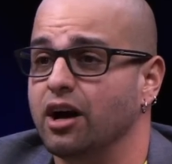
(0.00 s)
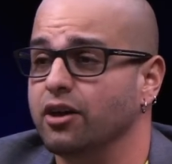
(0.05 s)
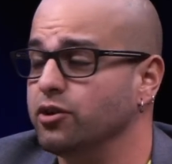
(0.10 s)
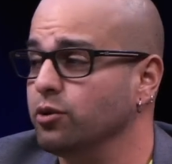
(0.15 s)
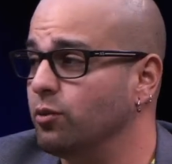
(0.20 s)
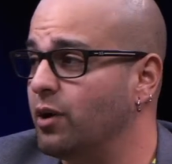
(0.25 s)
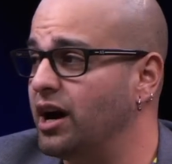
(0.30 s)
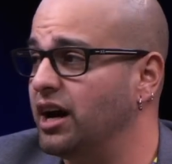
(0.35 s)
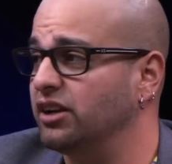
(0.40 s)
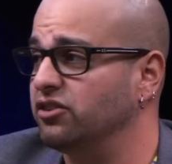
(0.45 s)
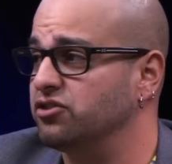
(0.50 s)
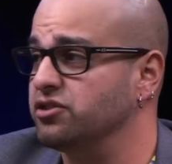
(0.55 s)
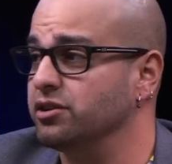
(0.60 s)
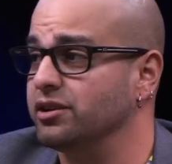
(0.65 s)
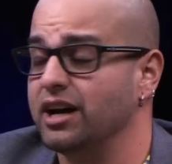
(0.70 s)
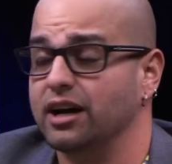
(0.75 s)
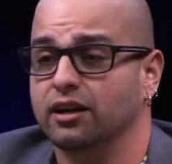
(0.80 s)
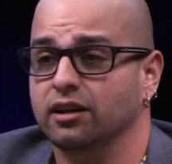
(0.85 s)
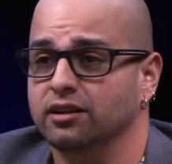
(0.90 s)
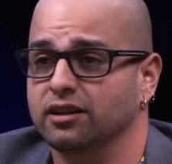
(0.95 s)
Otherwise, they're
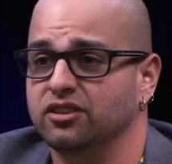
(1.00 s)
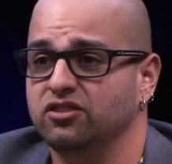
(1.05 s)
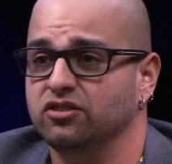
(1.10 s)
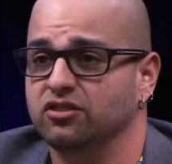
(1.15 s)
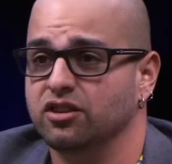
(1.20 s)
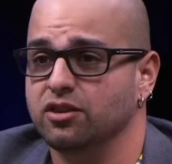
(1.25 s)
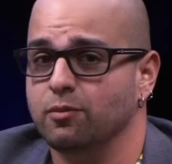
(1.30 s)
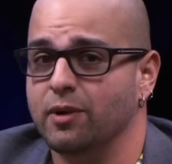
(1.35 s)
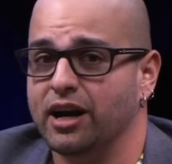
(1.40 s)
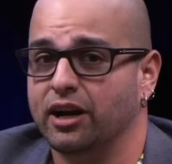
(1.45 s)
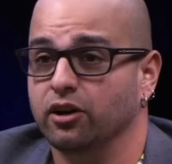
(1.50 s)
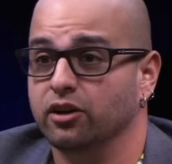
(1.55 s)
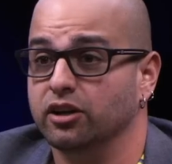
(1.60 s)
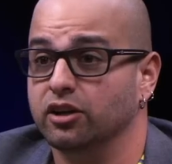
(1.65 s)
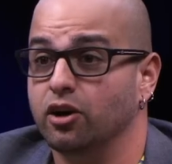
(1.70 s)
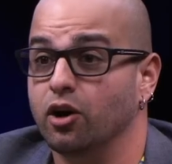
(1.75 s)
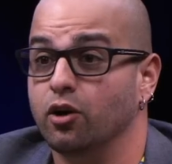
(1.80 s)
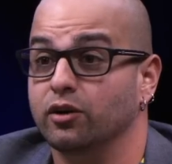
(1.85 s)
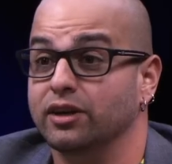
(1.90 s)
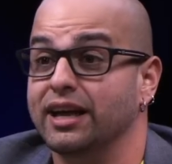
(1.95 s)
not going to listen to the record and
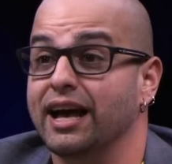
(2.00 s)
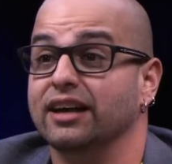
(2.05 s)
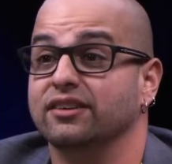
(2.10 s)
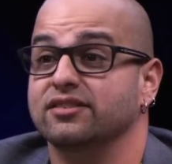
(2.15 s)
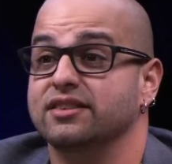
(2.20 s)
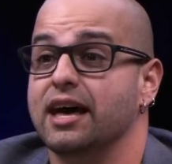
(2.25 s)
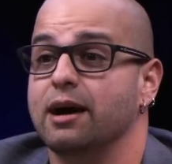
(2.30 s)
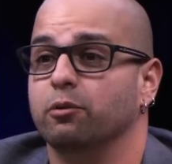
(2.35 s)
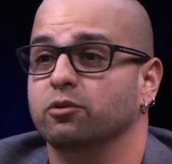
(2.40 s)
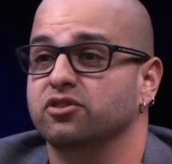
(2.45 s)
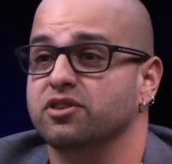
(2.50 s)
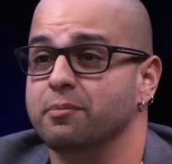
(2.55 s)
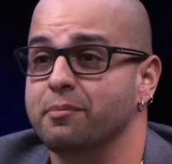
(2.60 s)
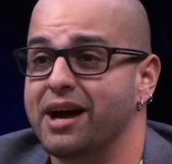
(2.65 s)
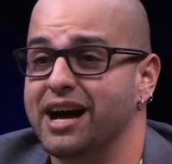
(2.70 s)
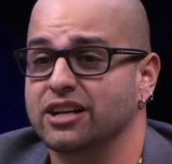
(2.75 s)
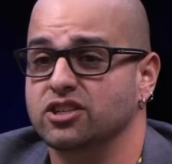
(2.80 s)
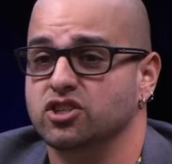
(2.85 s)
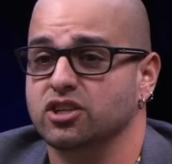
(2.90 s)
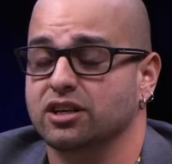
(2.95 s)
go, yes, that was the
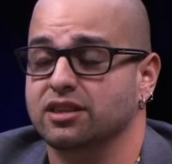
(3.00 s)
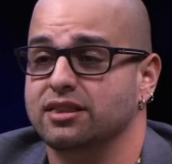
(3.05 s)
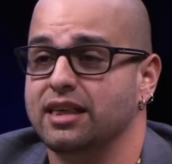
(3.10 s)
magic.